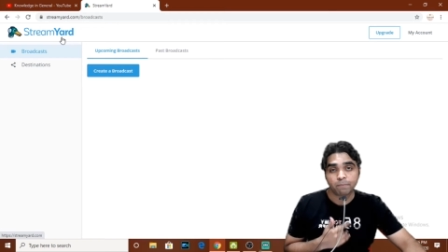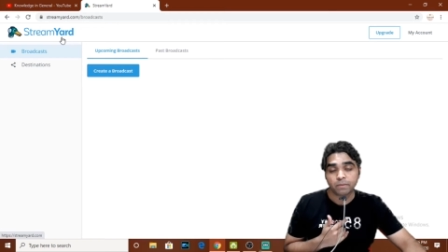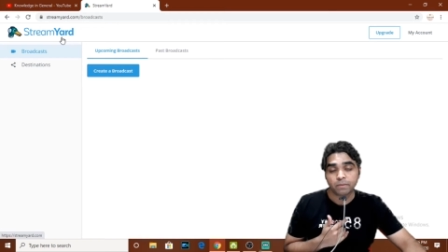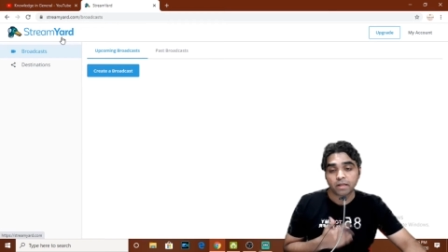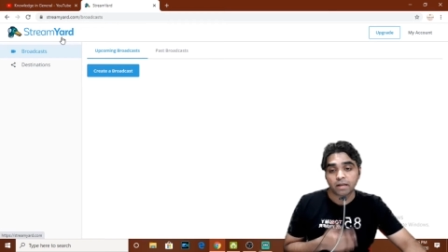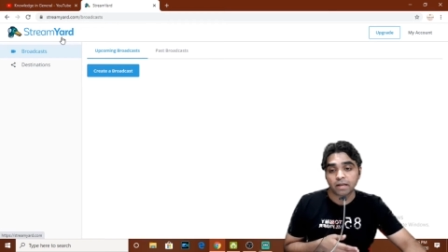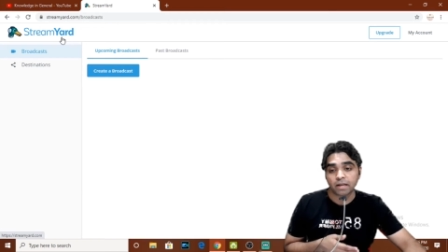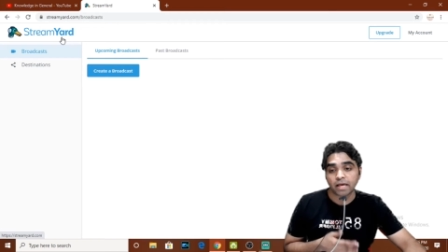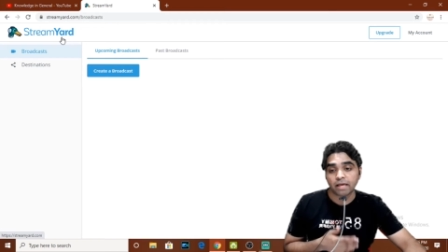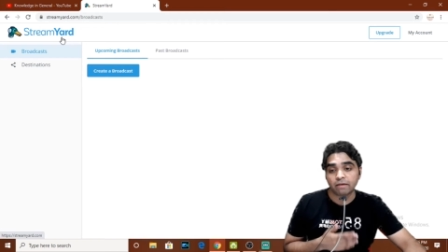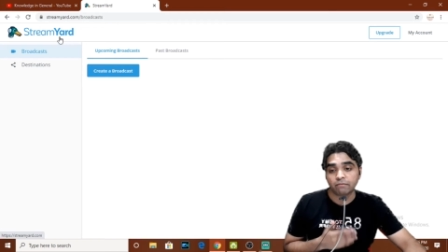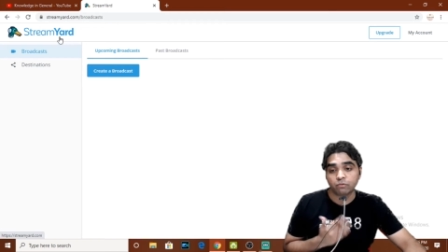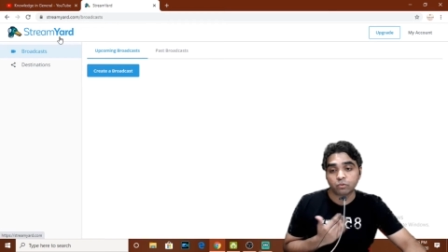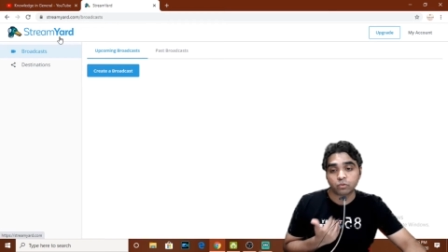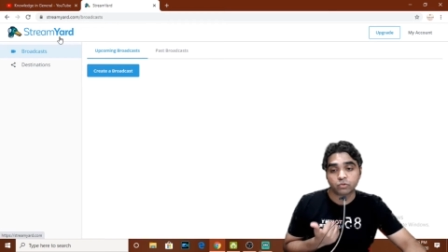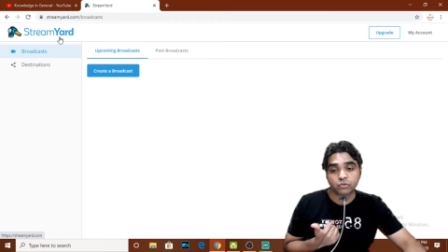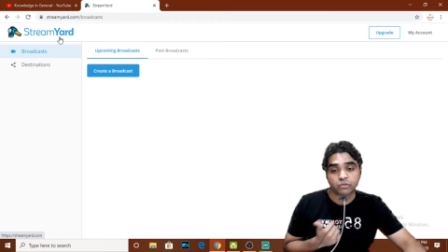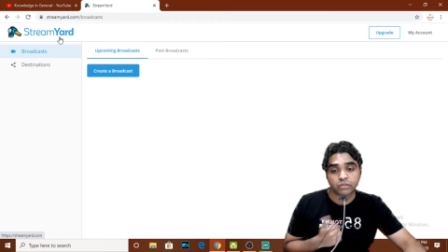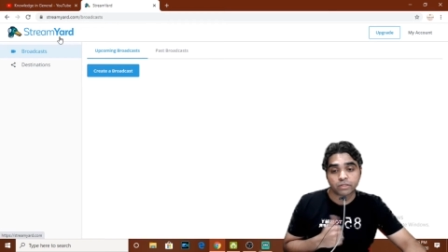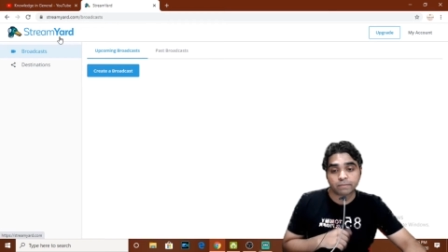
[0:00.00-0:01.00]
live
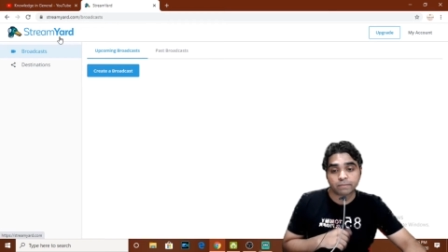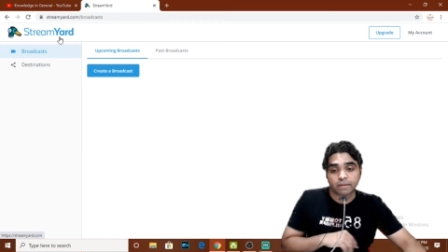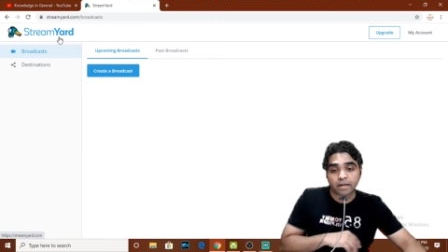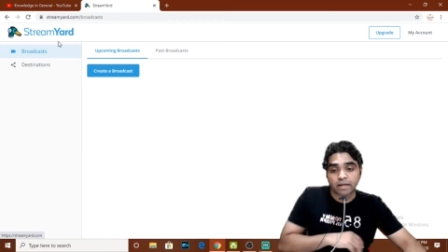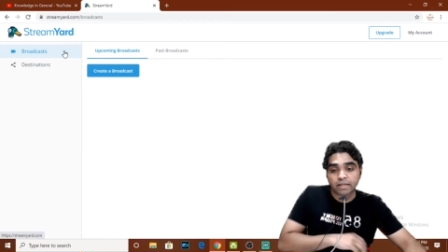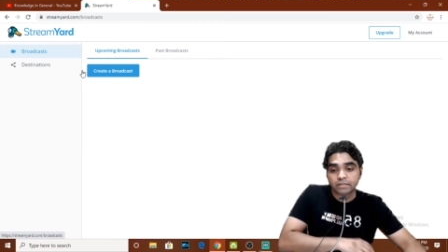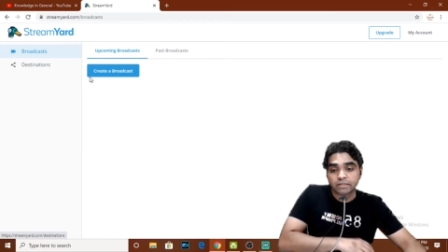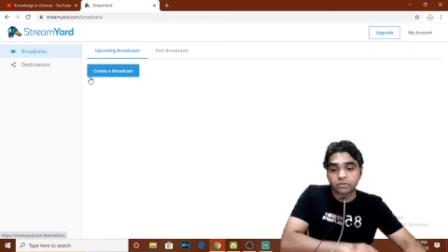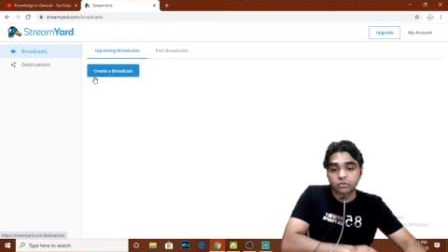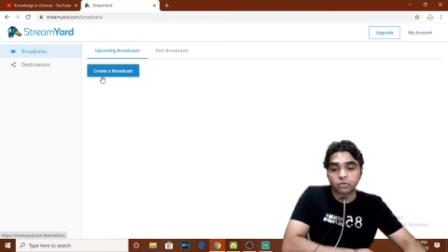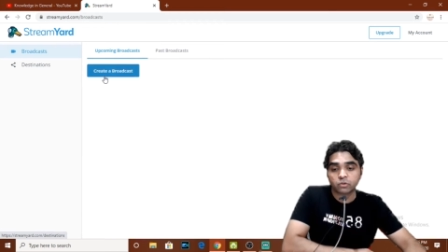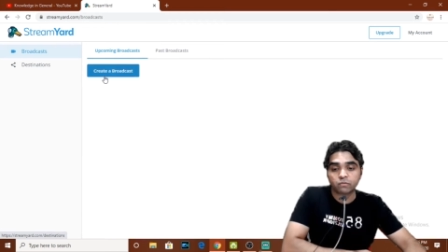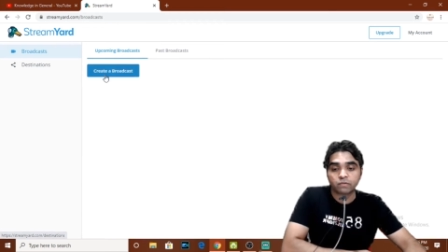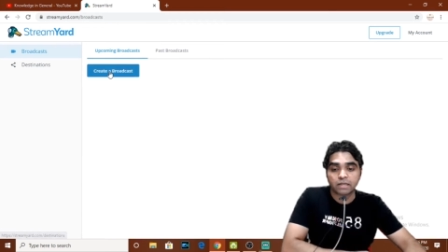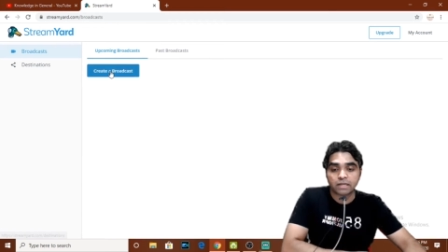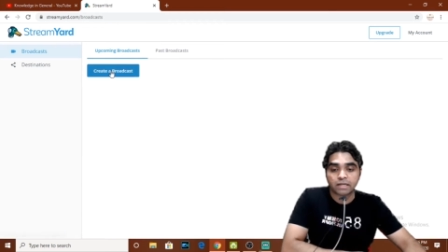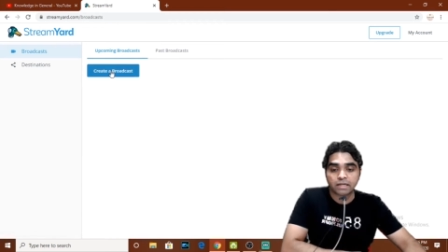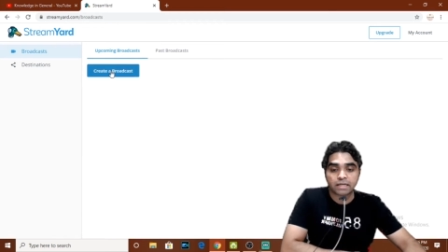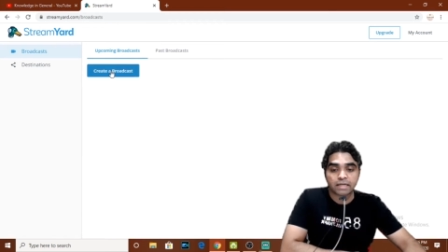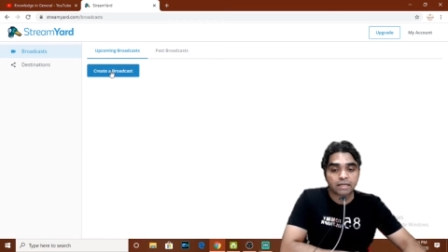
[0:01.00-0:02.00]
through StreamYard. So
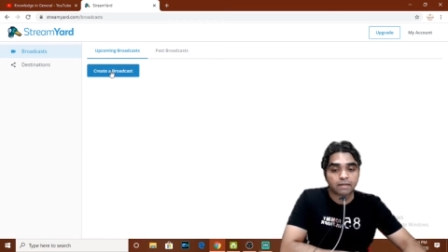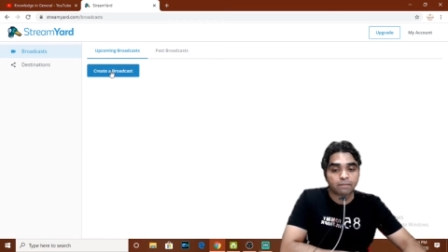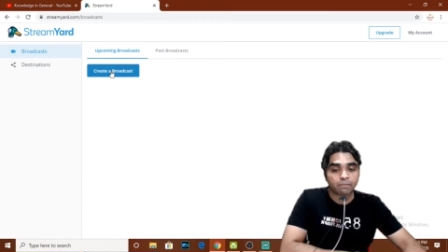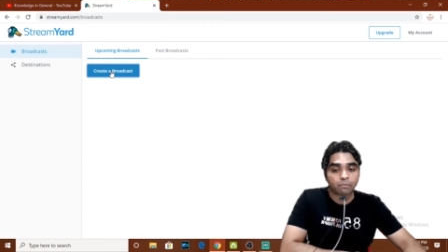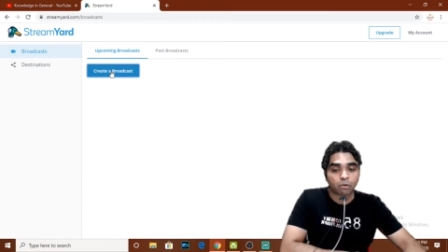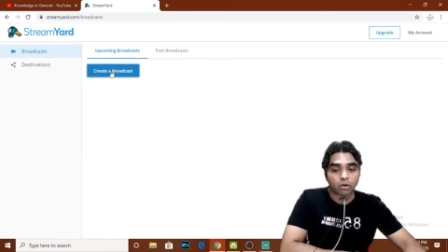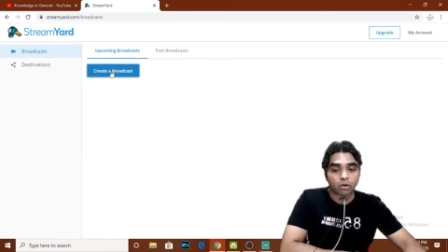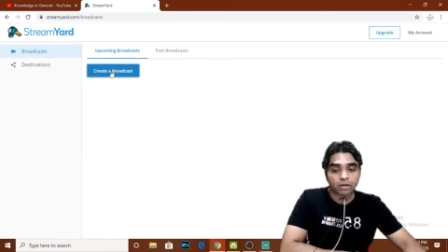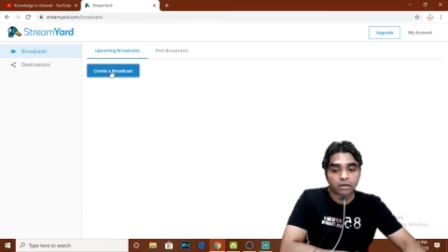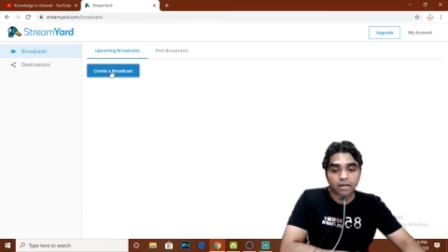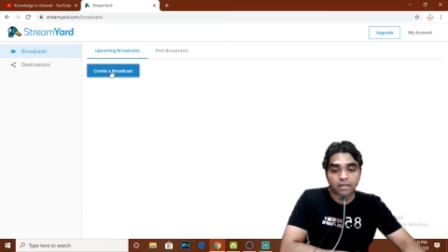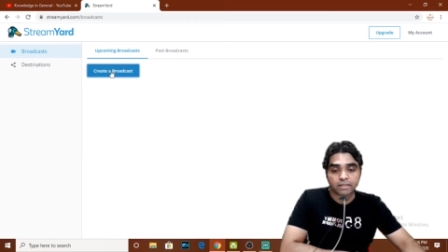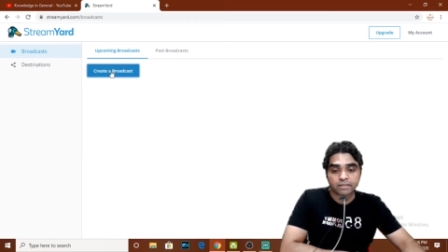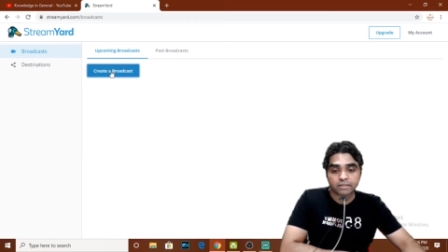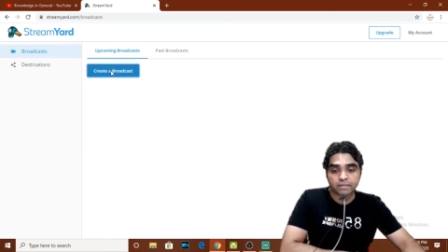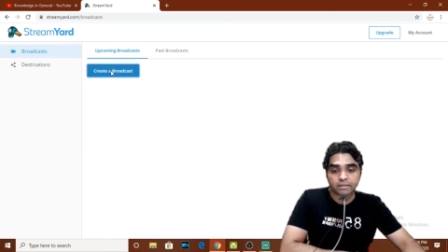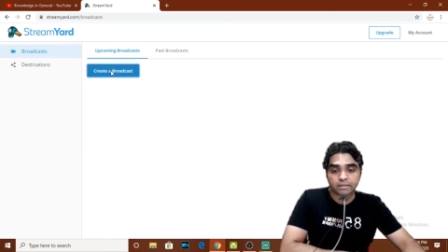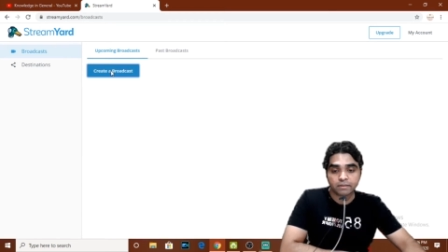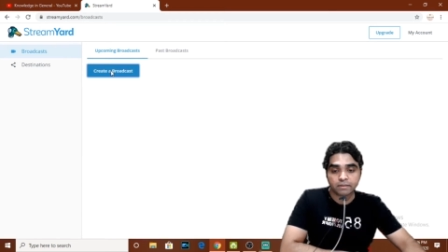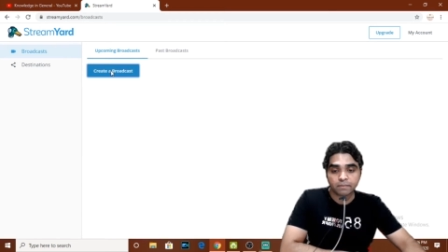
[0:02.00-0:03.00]
we'll create a broadcast
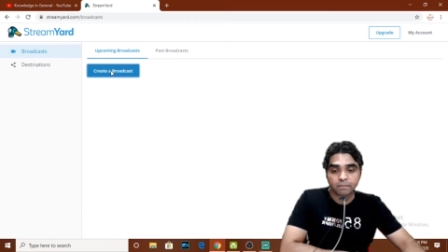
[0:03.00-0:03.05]
here.